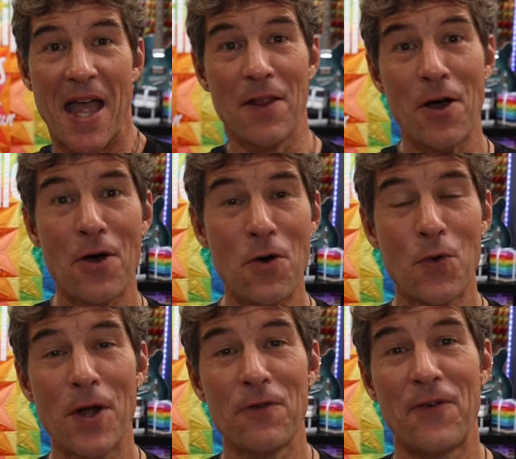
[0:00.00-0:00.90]

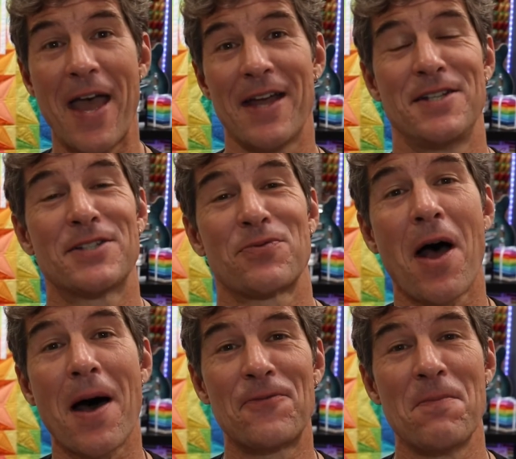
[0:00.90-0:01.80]
Hello, quilt fans! It's
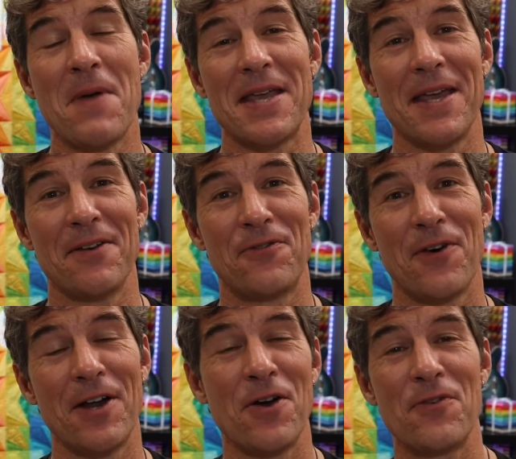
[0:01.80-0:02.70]
Rob from Making It
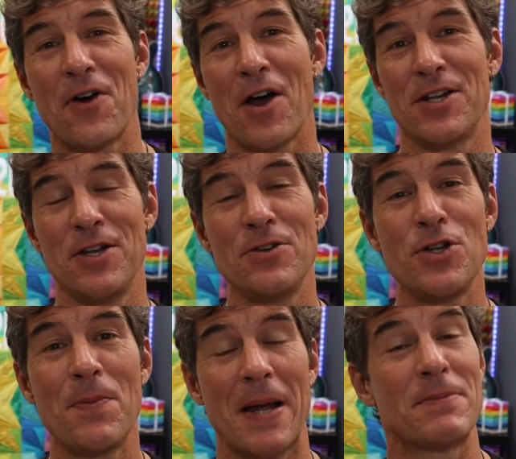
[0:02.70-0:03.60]
Fun over on
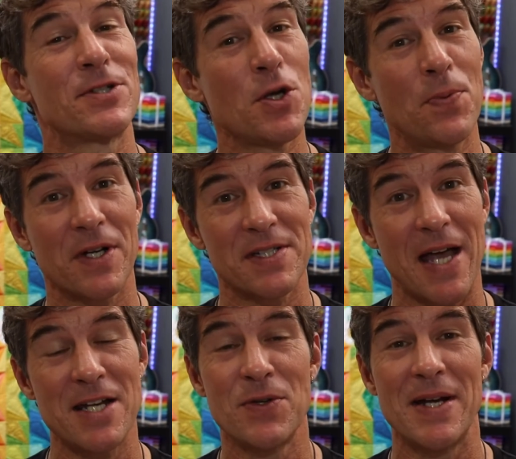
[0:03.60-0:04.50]
YouTube, and I'm super
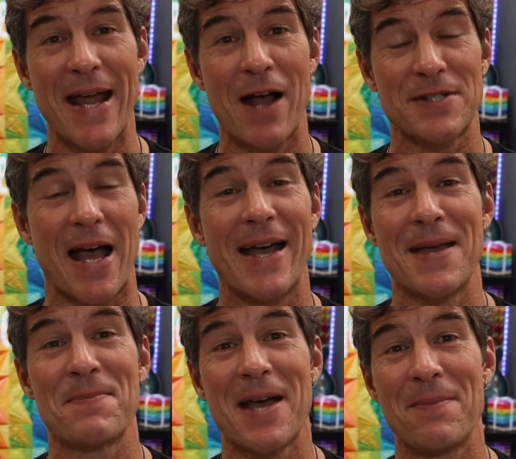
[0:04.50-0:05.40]
excited to announce
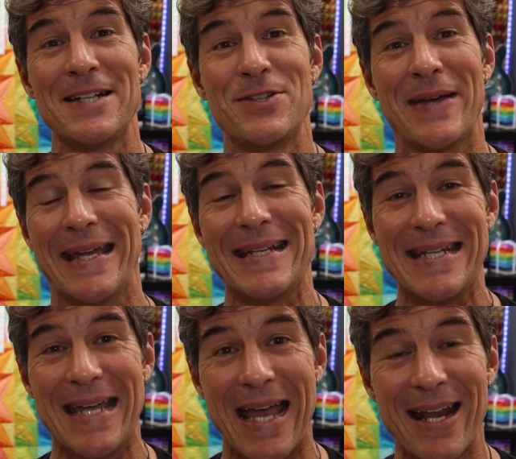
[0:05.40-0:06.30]
I am coming to
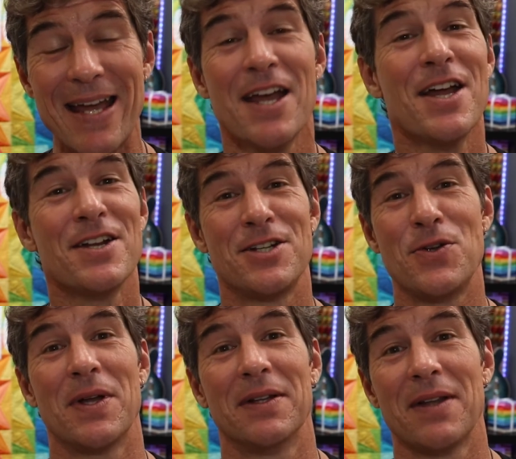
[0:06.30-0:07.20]
Indiana to
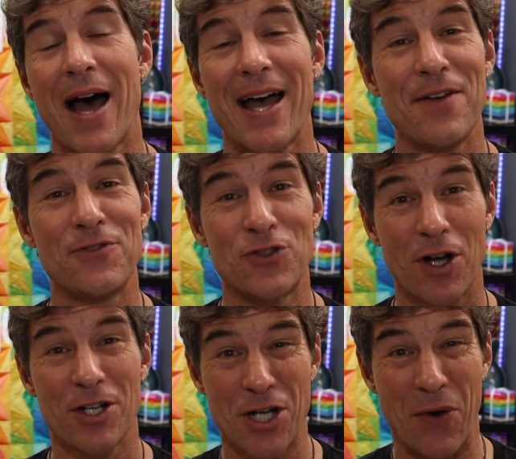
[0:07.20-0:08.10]
do a live
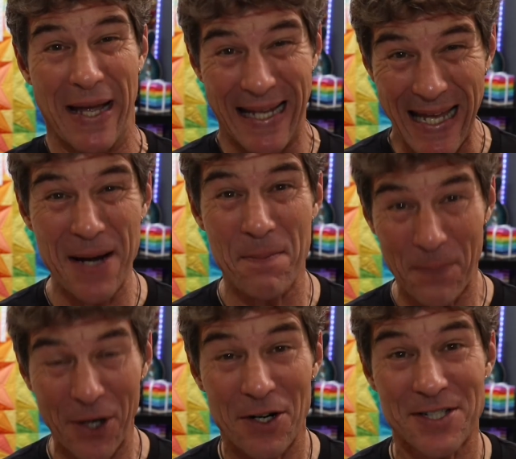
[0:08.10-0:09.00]
trunk show, an
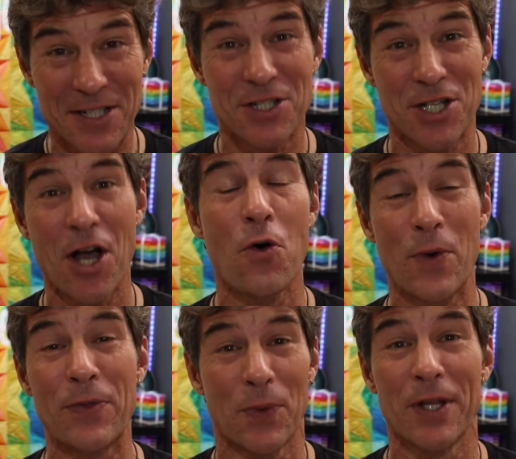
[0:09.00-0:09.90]
in-person show
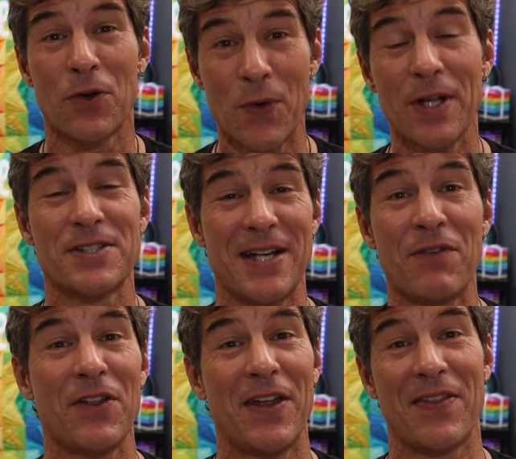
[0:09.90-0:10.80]
with real quilts and
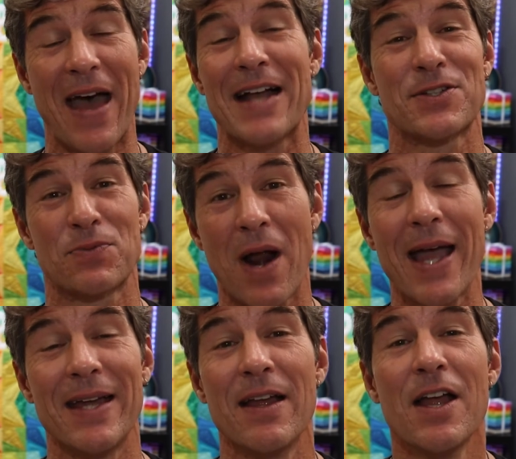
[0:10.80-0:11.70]
everything. That's
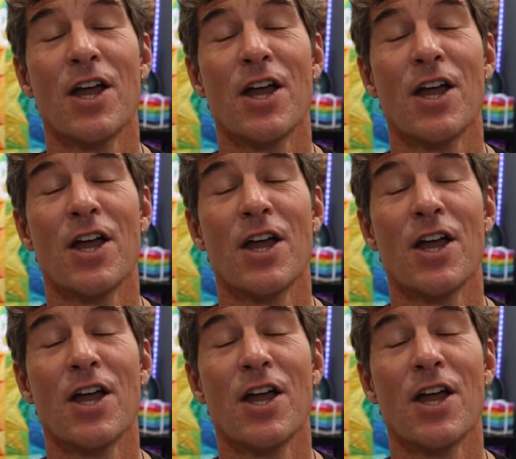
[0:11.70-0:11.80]
right.